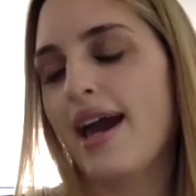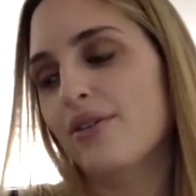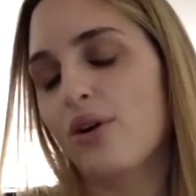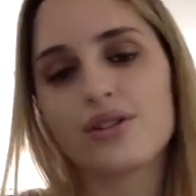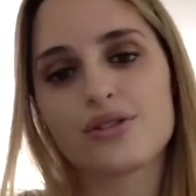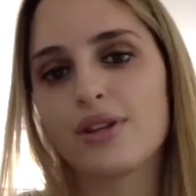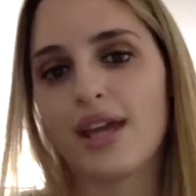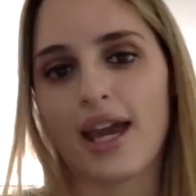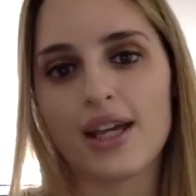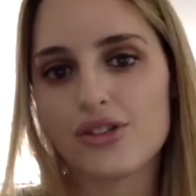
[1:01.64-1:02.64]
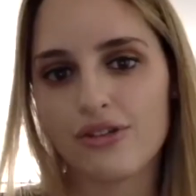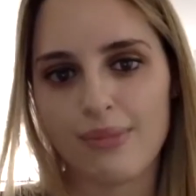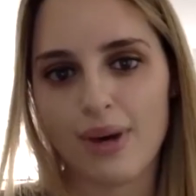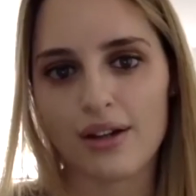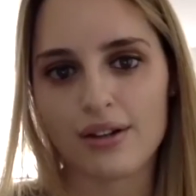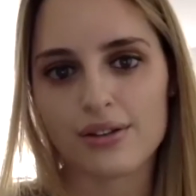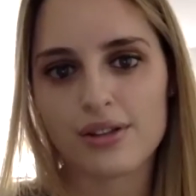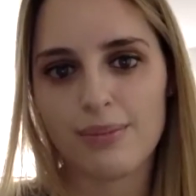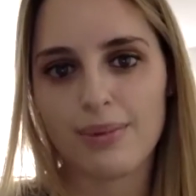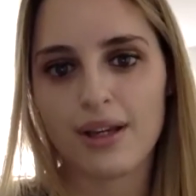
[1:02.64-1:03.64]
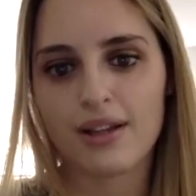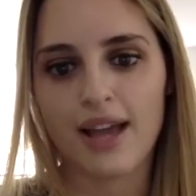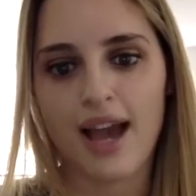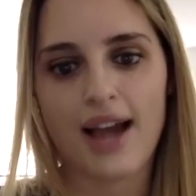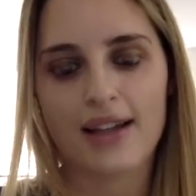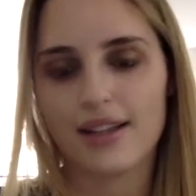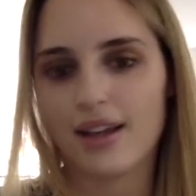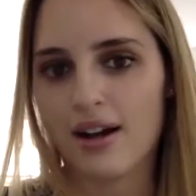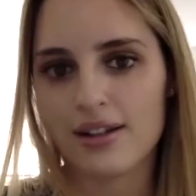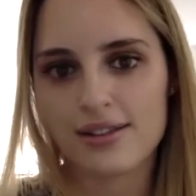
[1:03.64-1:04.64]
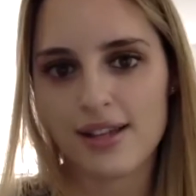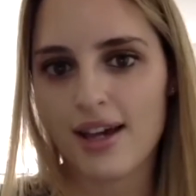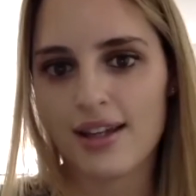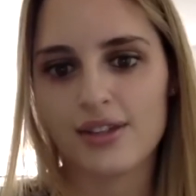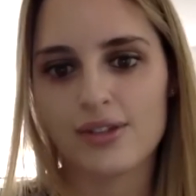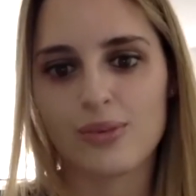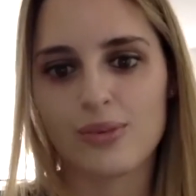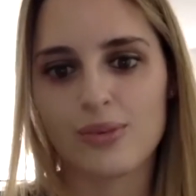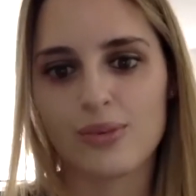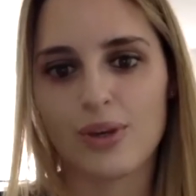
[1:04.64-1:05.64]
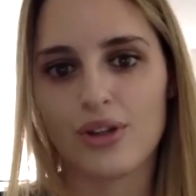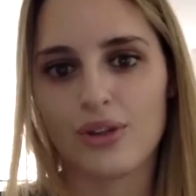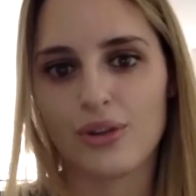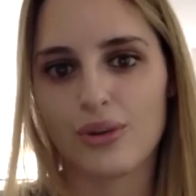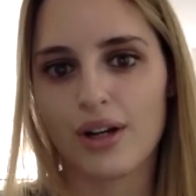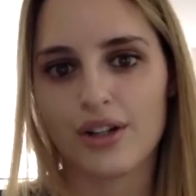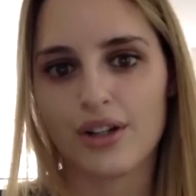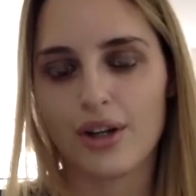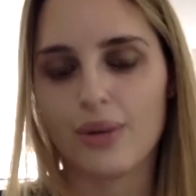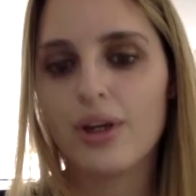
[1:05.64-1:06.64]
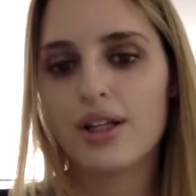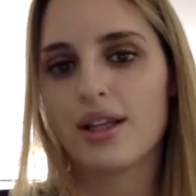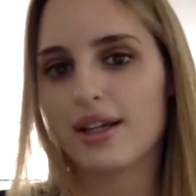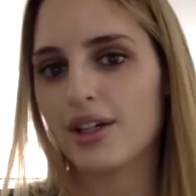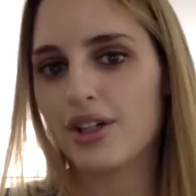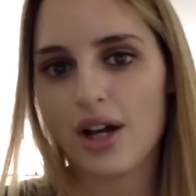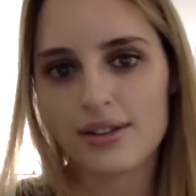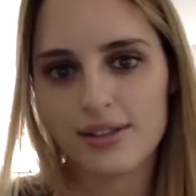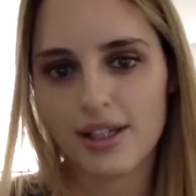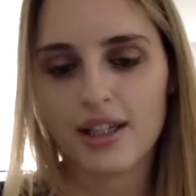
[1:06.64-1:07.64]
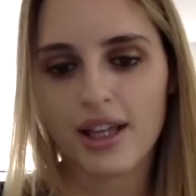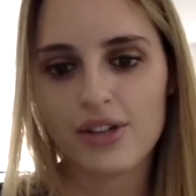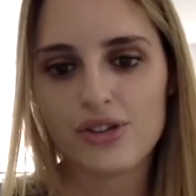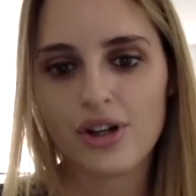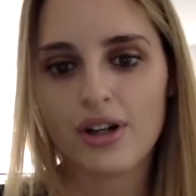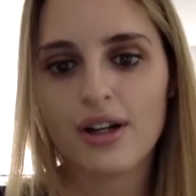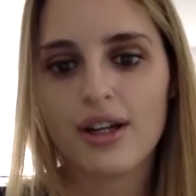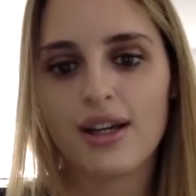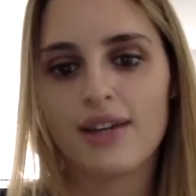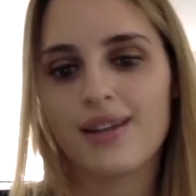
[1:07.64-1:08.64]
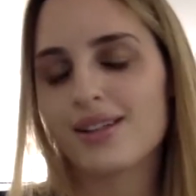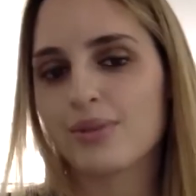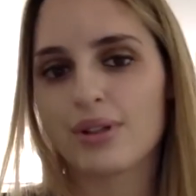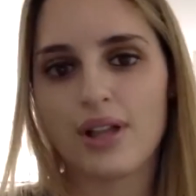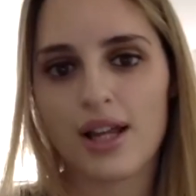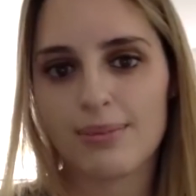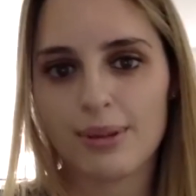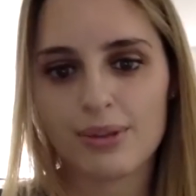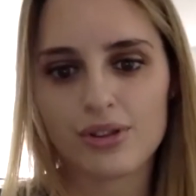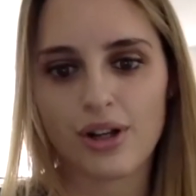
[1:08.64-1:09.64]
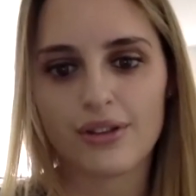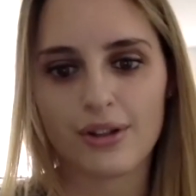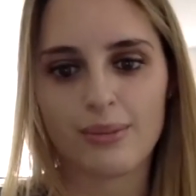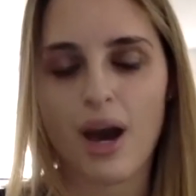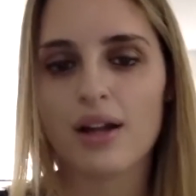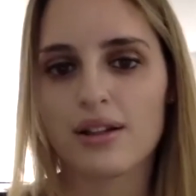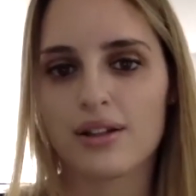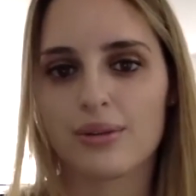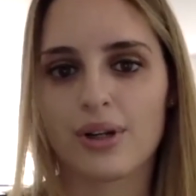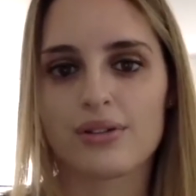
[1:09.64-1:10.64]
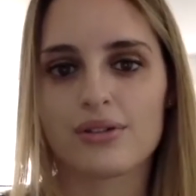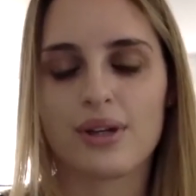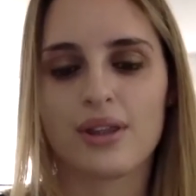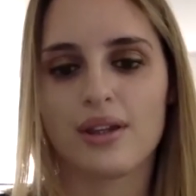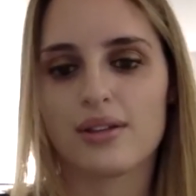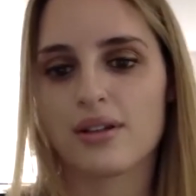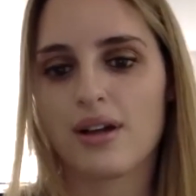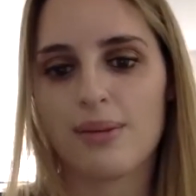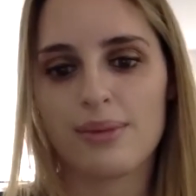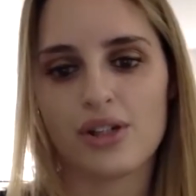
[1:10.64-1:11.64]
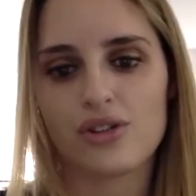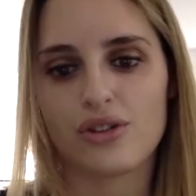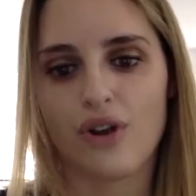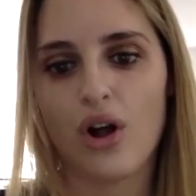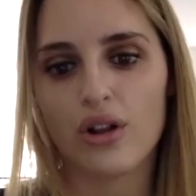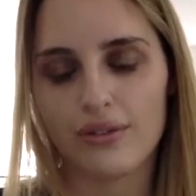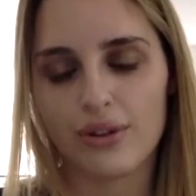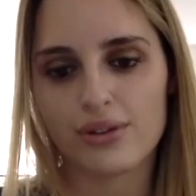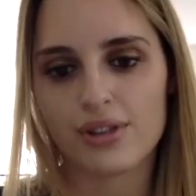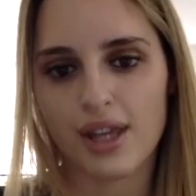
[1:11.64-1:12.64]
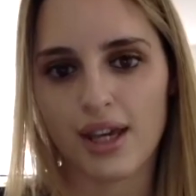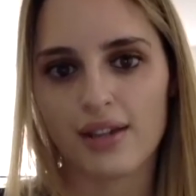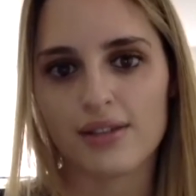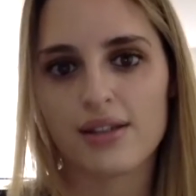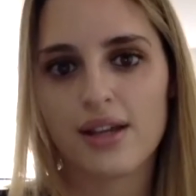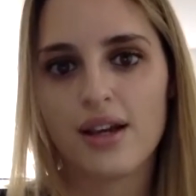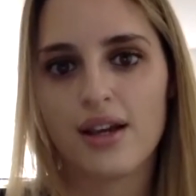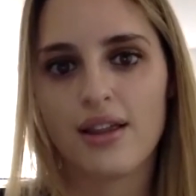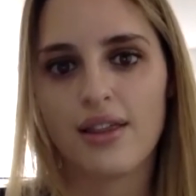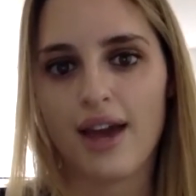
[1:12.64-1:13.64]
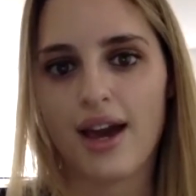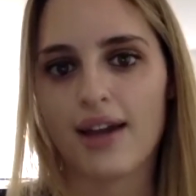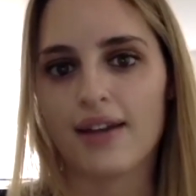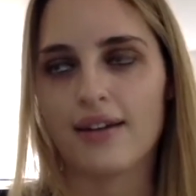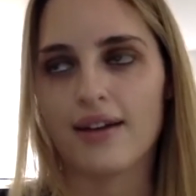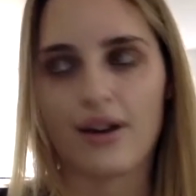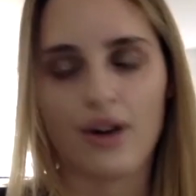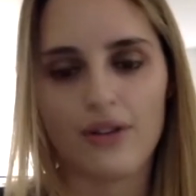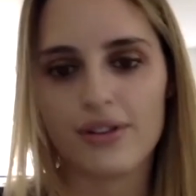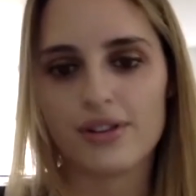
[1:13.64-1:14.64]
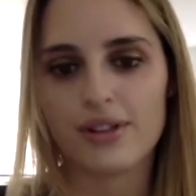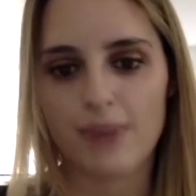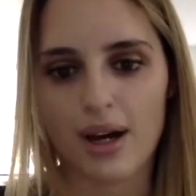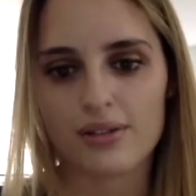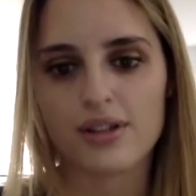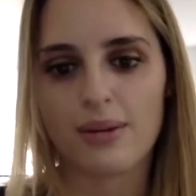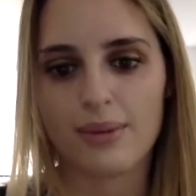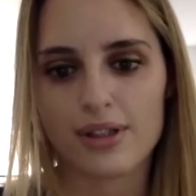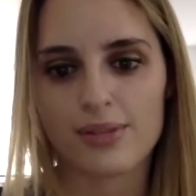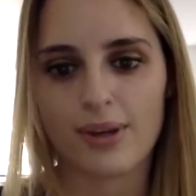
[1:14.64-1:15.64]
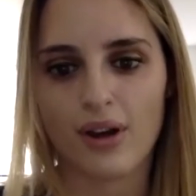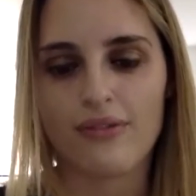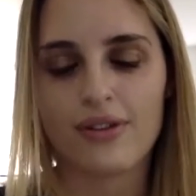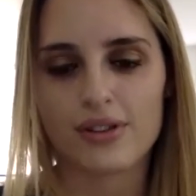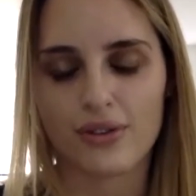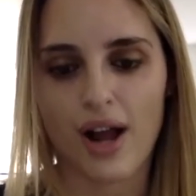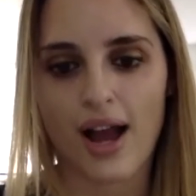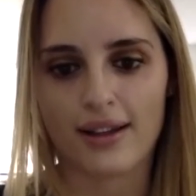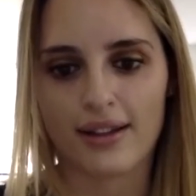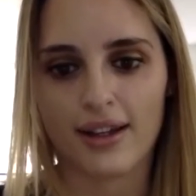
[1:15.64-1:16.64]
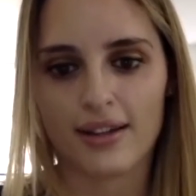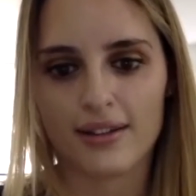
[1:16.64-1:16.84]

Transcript: also the age of models. Typically, acne onset is when you're, you know, like a young teenager, and that's when a lot of people start their modeling career. So I think it's a combination of all of those things that I often see models coming into my office for acne.